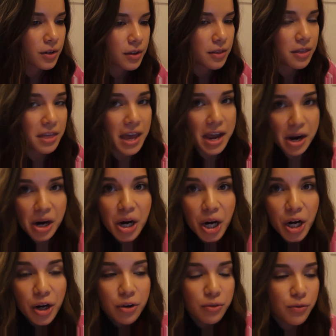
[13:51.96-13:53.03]
there
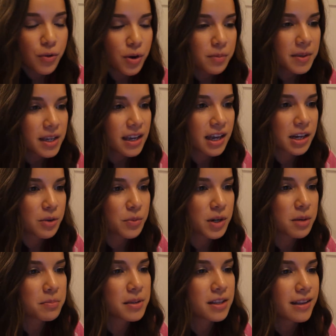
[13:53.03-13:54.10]
for me and it
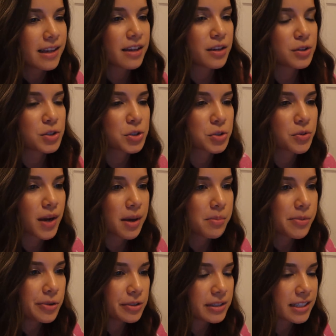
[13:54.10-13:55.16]
wouldn't be like a
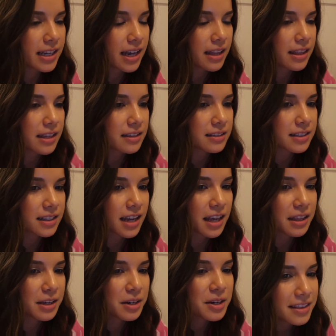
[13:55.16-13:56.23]
scramble to get things
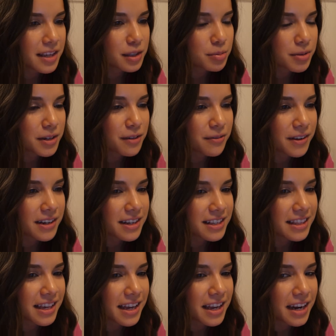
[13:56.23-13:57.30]
together. That's pretty funny
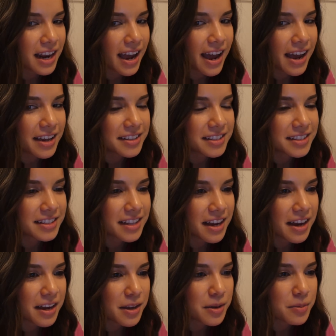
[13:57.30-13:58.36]
that as
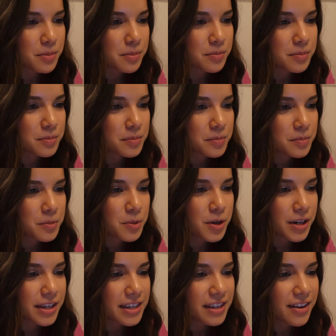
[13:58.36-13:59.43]
I am
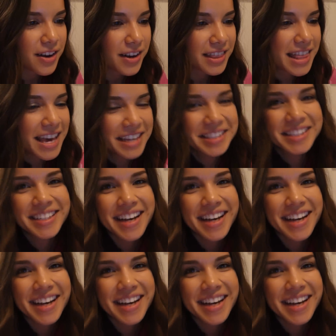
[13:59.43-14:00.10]
working on this,